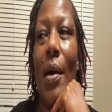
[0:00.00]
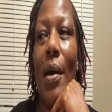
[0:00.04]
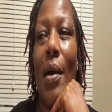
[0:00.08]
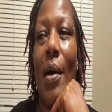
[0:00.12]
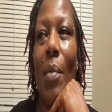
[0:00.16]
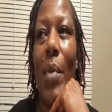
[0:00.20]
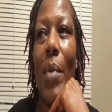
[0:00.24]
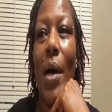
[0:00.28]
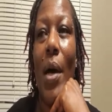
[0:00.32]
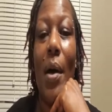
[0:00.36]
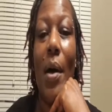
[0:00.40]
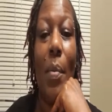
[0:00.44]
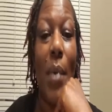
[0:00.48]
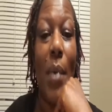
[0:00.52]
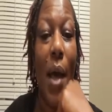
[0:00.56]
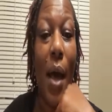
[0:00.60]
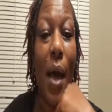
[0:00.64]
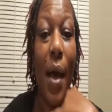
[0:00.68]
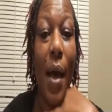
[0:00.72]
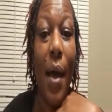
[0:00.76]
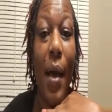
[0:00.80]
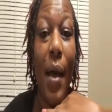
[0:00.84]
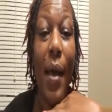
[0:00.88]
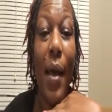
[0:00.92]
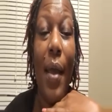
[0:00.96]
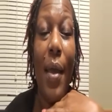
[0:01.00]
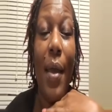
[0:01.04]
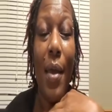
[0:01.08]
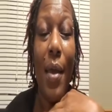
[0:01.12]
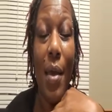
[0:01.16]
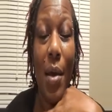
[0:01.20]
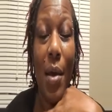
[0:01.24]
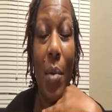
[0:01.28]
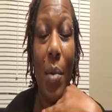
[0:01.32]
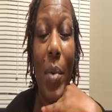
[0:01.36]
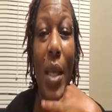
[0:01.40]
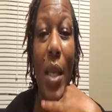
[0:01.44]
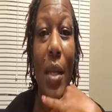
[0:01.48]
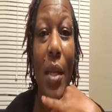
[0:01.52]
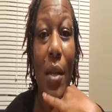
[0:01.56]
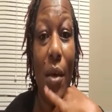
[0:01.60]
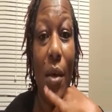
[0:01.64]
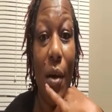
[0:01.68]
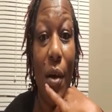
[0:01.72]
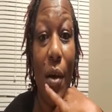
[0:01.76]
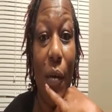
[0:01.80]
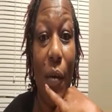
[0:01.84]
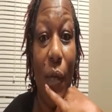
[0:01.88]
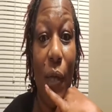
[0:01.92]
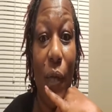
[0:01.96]
um I'm I am
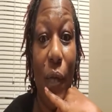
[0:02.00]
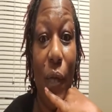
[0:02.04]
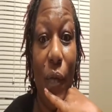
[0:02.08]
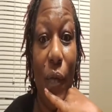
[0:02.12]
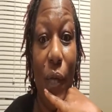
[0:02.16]
enough.